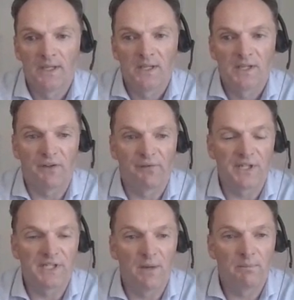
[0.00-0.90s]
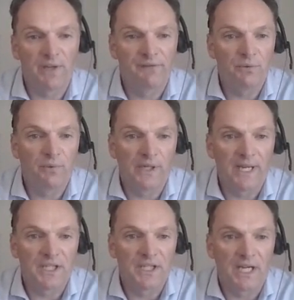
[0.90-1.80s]
So, for example, if you were
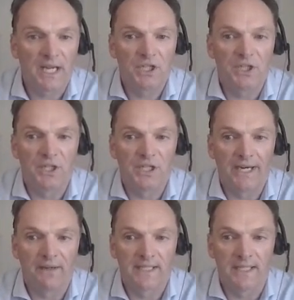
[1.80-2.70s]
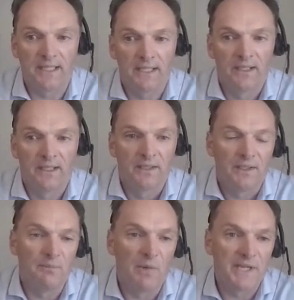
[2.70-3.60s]
an education charity,
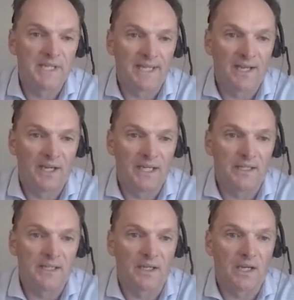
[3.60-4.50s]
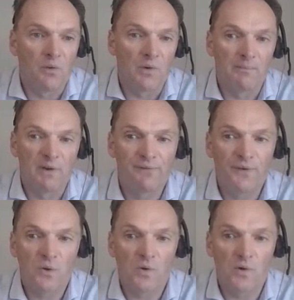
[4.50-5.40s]
you might align to goal number
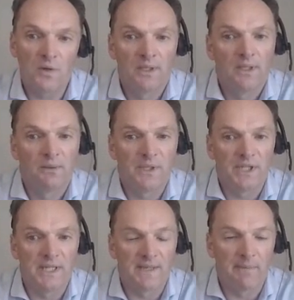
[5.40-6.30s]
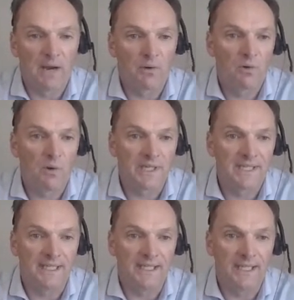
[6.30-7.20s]
4, which is about
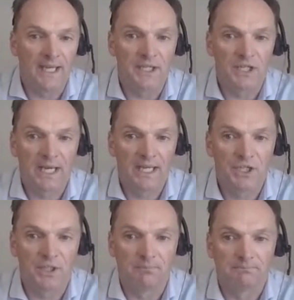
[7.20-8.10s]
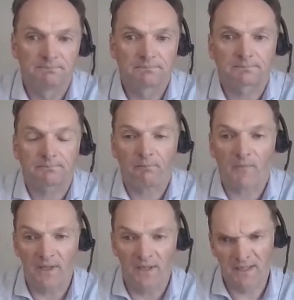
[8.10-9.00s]
quality education.
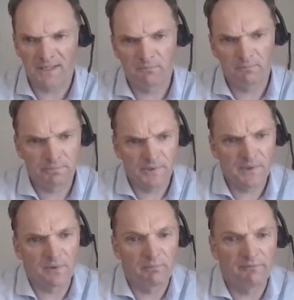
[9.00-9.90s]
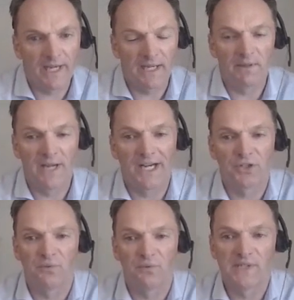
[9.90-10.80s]
That's sort of fairly
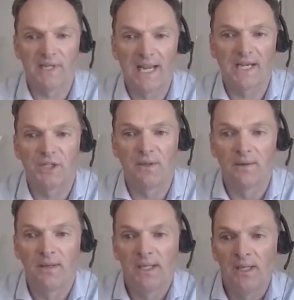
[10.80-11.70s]
natural selection.